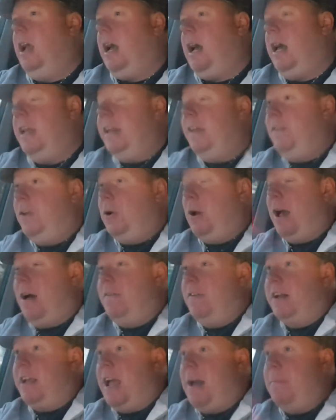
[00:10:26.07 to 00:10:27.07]
And if you
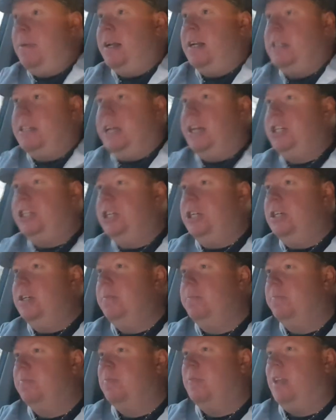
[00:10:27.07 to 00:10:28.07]
have a gambling addiction
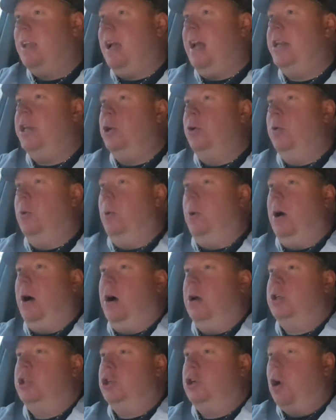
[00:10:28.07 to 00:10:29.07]
and you
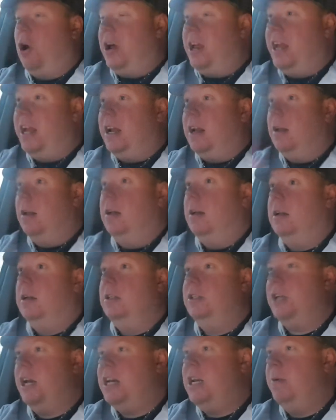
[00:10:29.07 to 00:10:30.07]
are
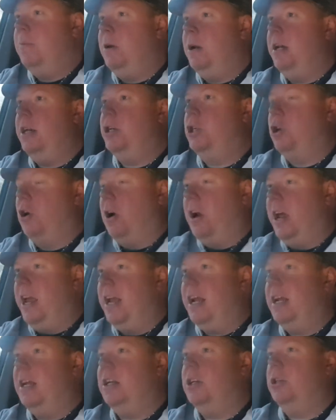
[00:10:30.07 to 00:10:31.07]
trying, genuinely
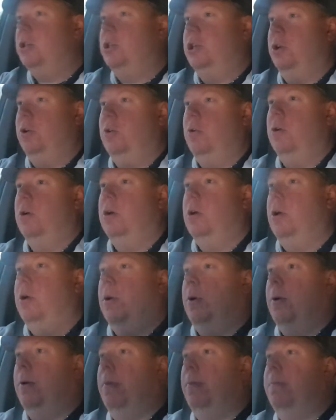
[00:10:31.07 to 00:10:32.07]
trying, to
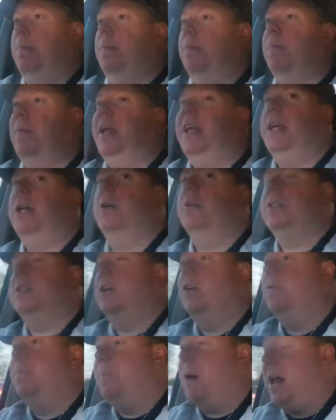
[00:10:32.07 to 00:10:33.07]
make
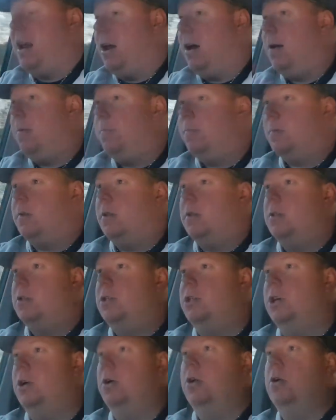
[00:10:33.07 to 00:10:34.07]
yourself better,
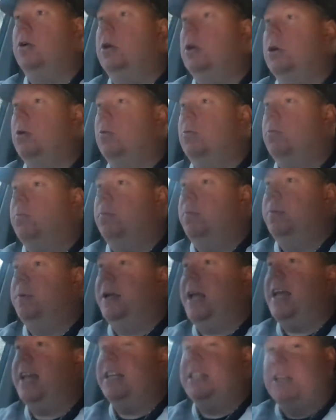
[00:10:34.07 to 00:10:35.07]
to
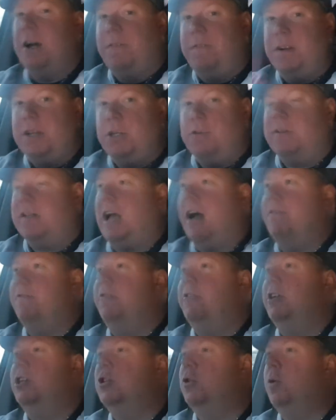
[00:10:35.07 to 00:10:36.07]
get yourself into
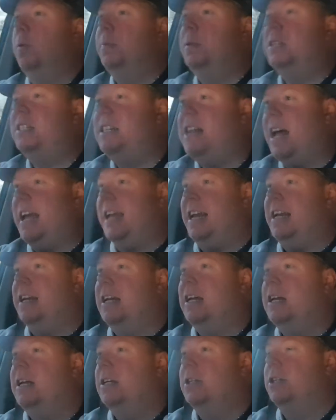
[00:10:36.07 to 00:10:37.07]
recovery, to abstain,
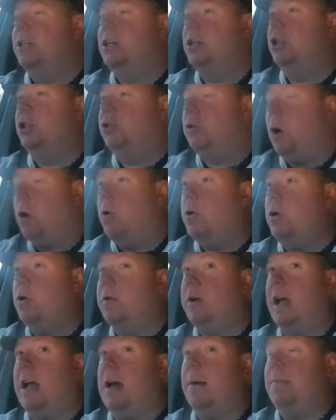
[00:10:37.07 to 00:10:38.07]
to control
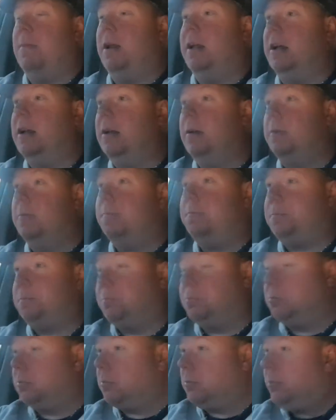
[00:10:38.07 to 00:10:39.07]
your gambling
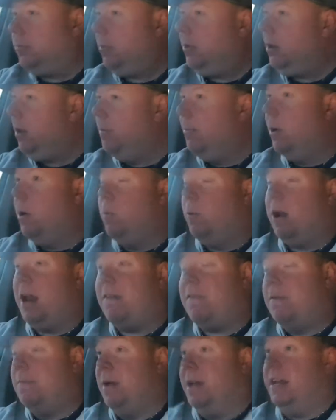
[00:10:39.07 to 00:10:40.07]
by
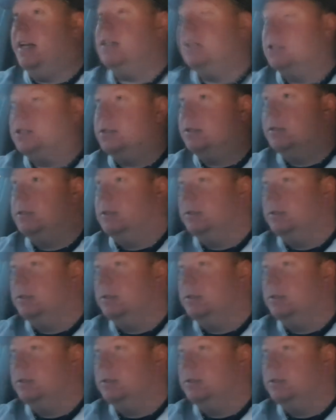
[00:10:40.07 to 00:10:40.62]
whatever means,